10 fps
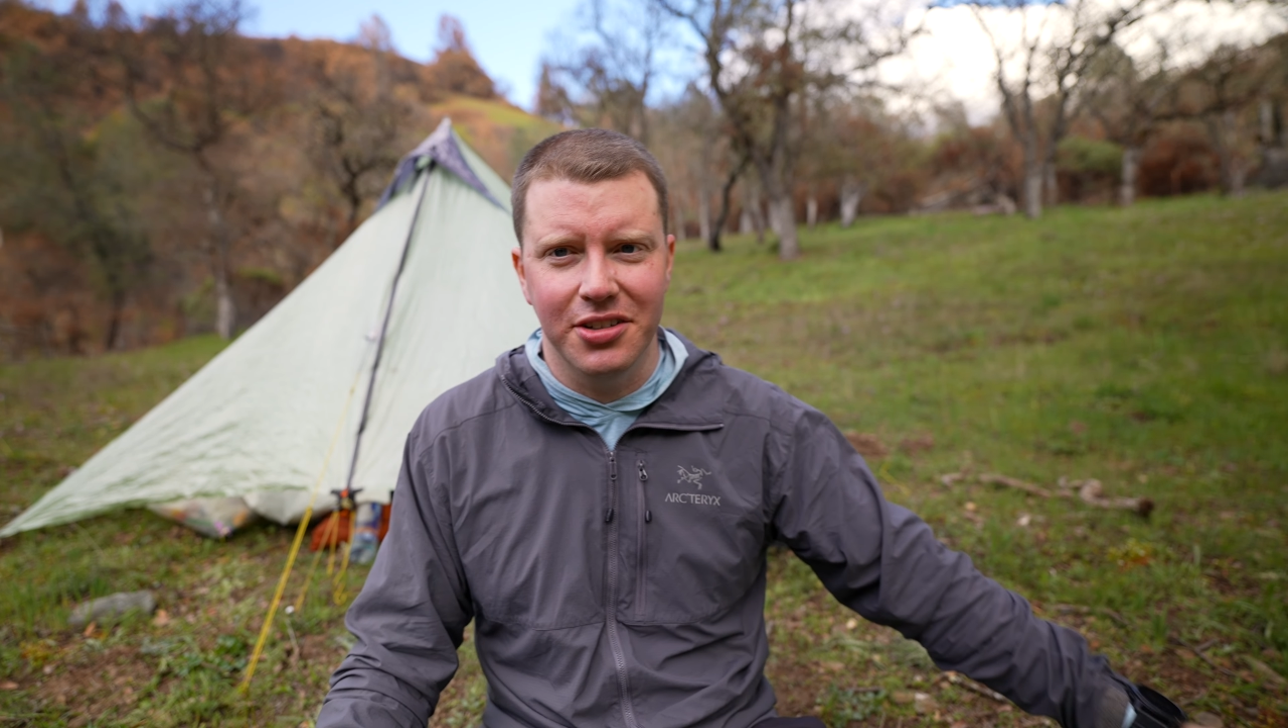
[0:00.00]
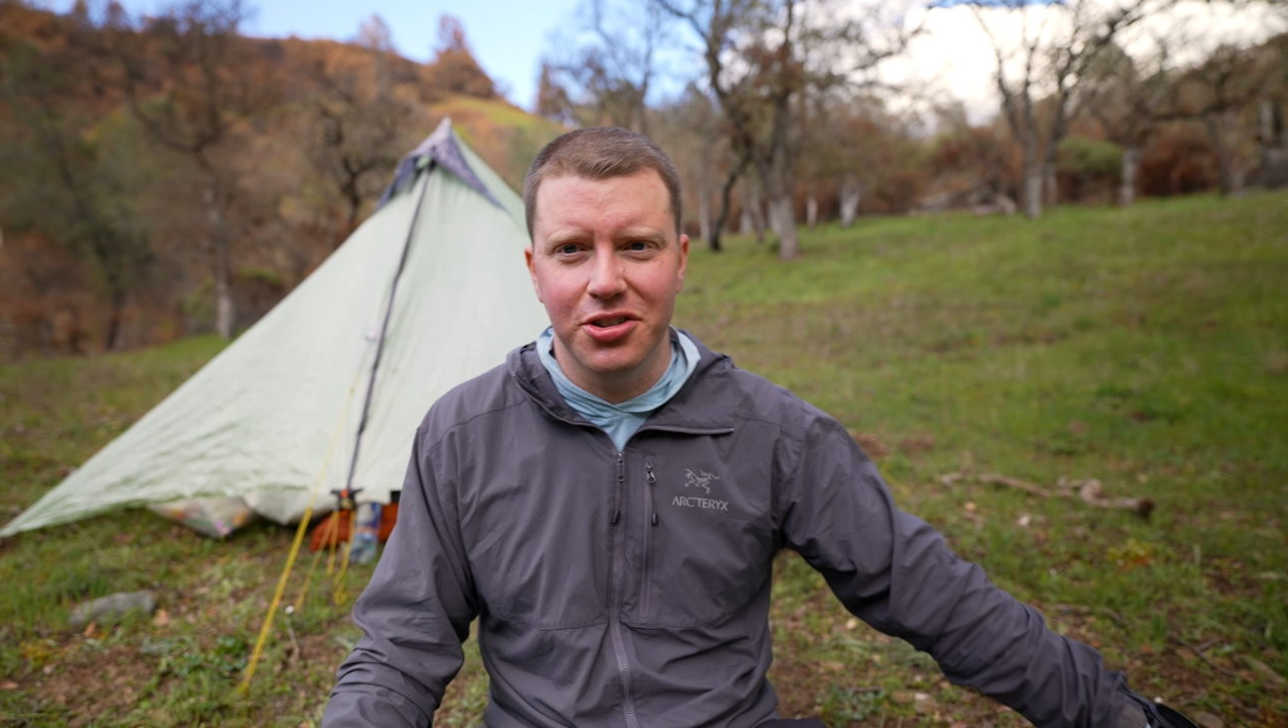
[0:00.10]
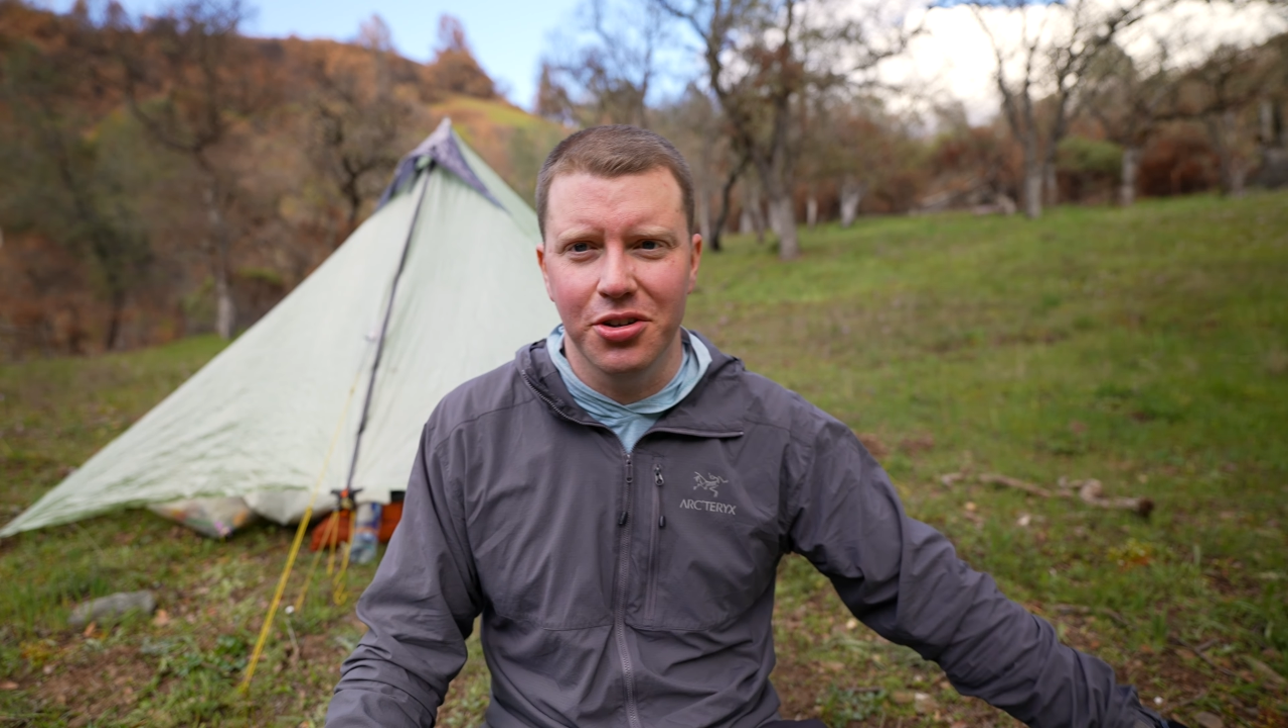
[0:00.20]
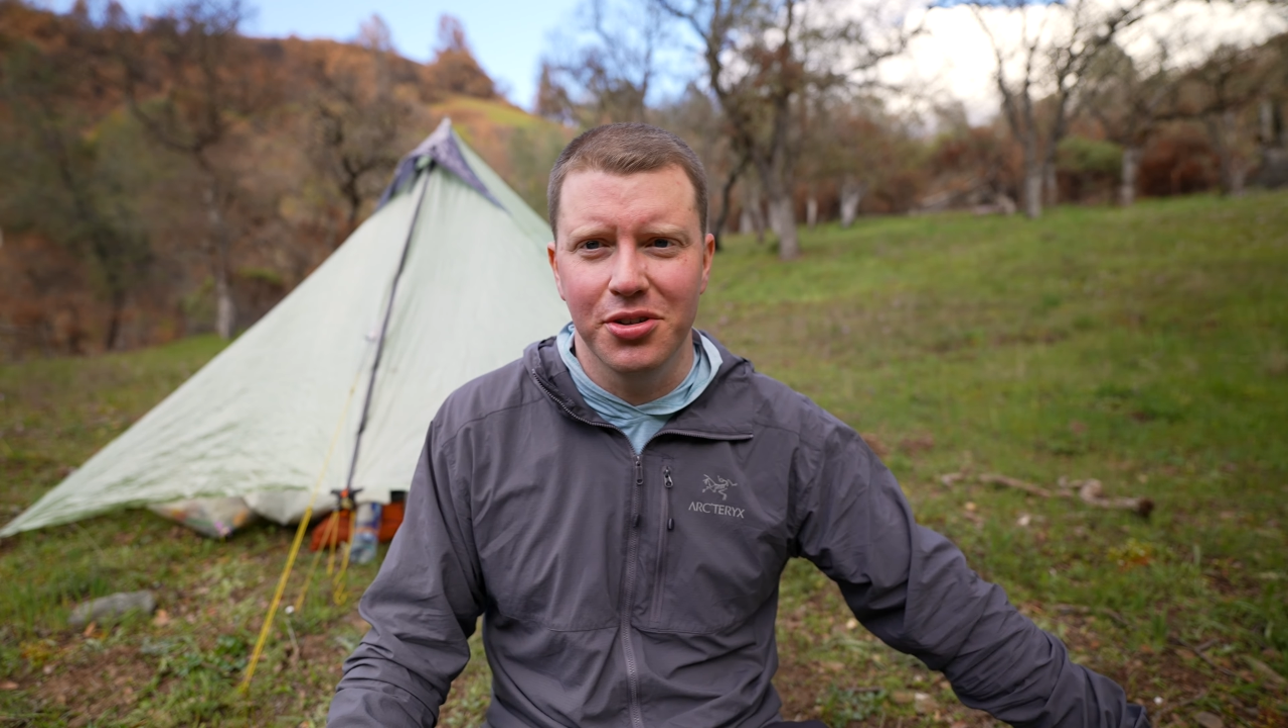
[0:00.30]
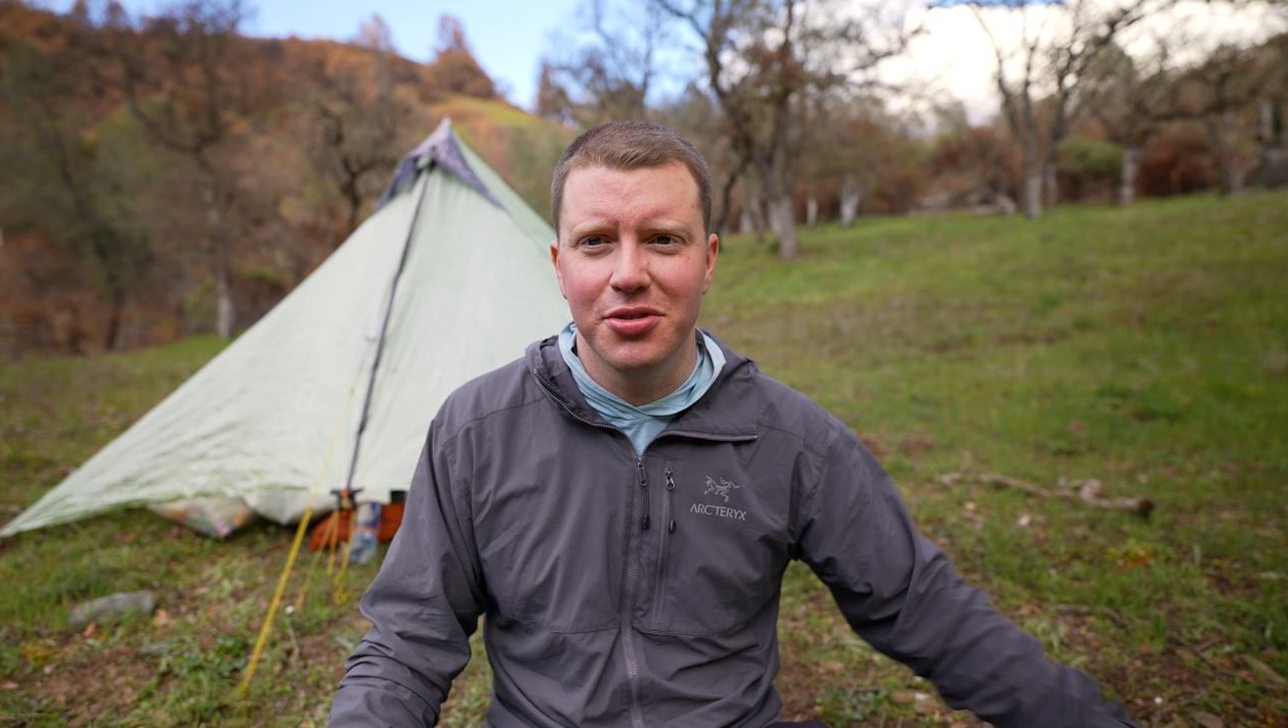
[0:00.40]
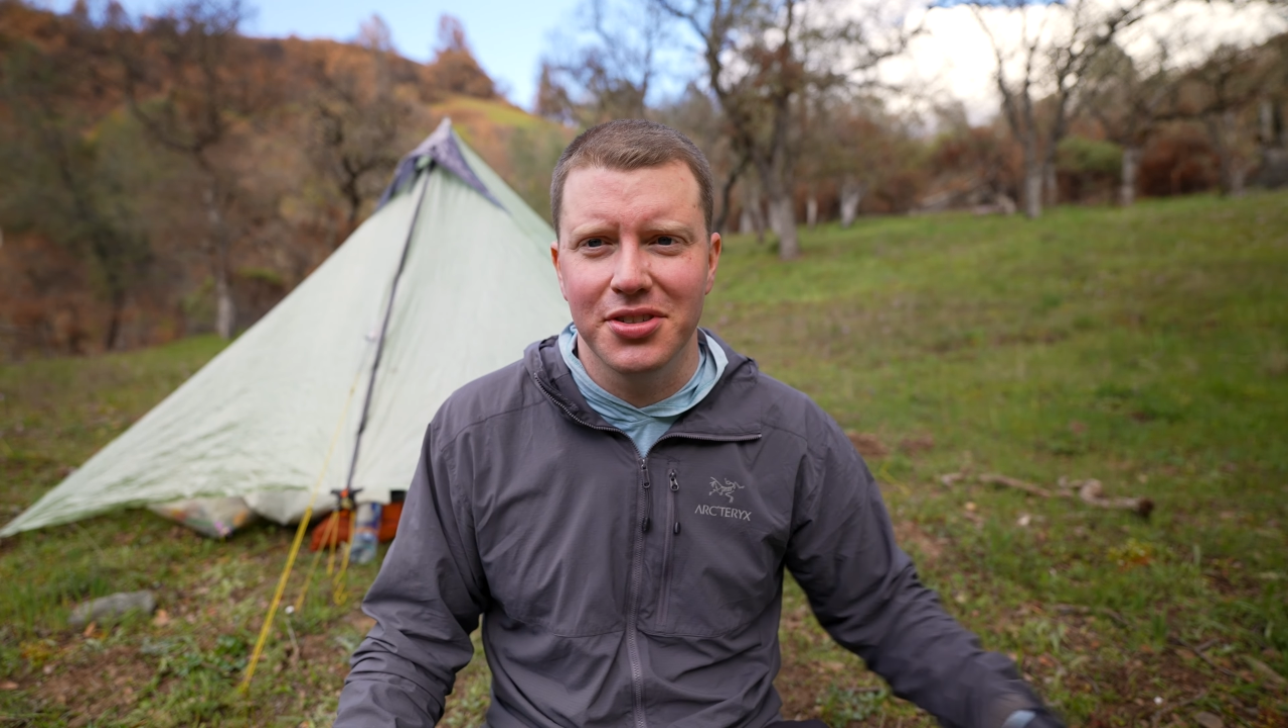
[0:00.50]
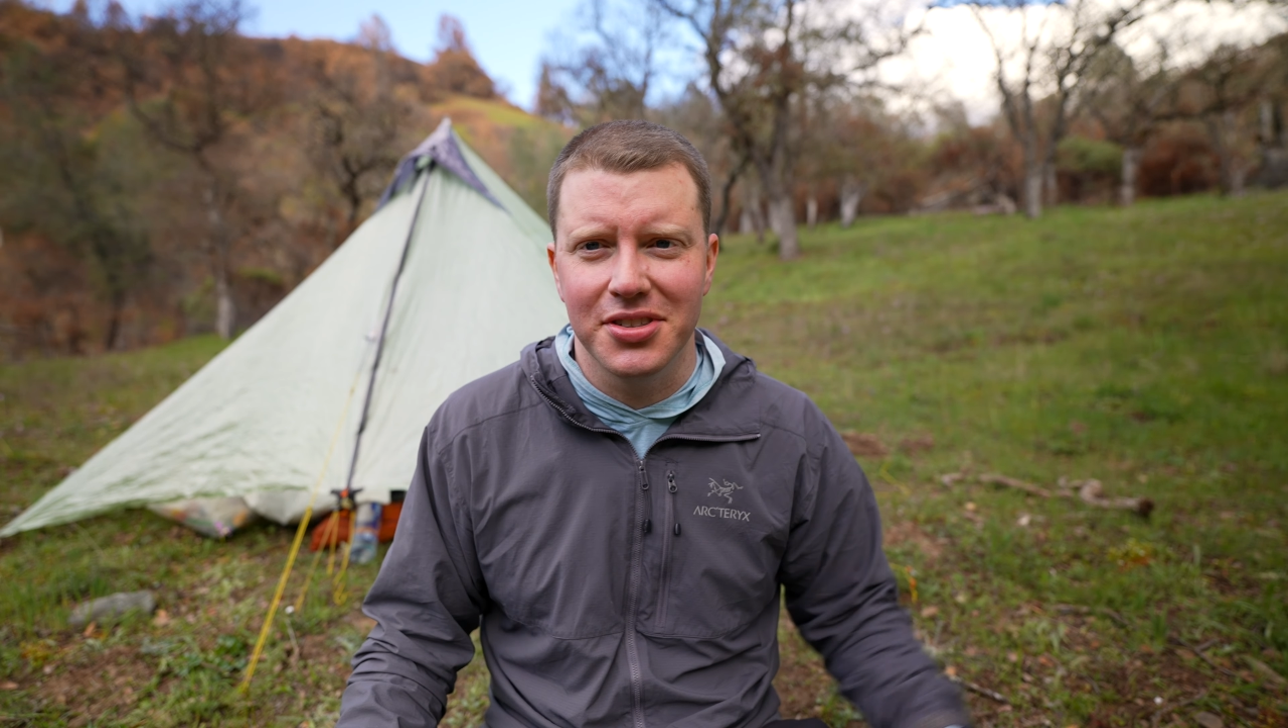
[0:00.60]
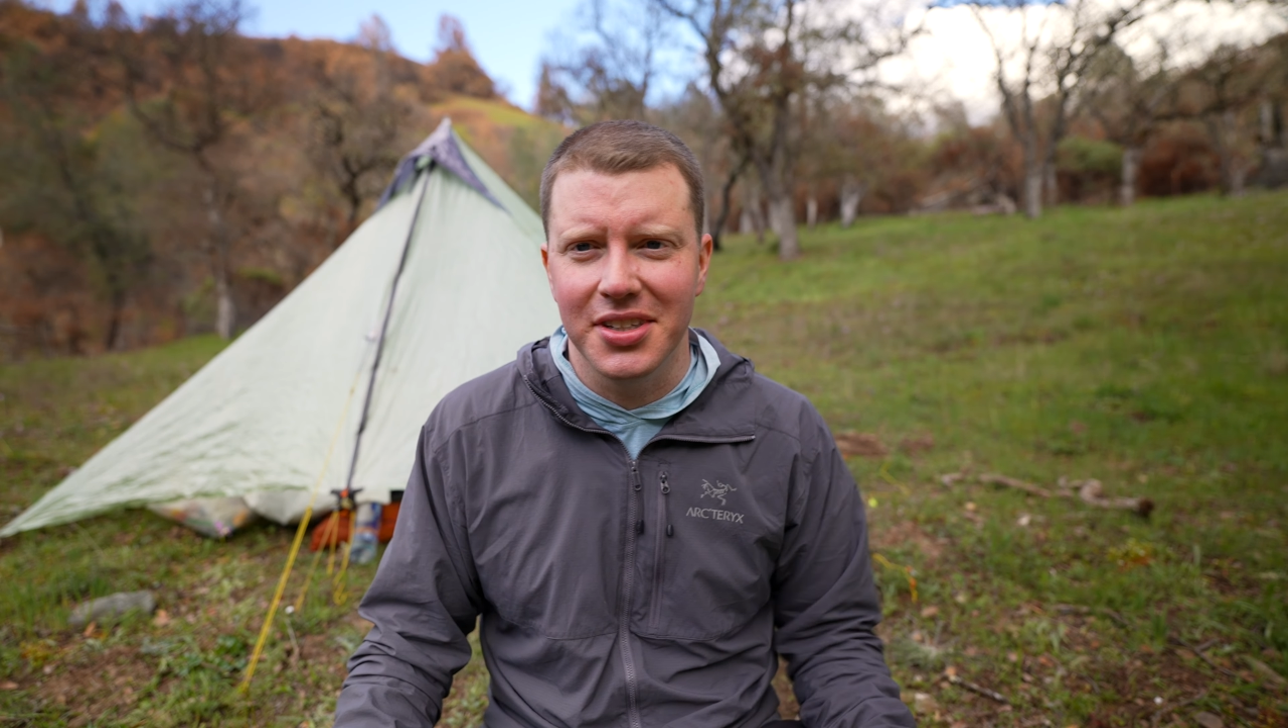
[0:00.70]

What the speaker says: Joe uses,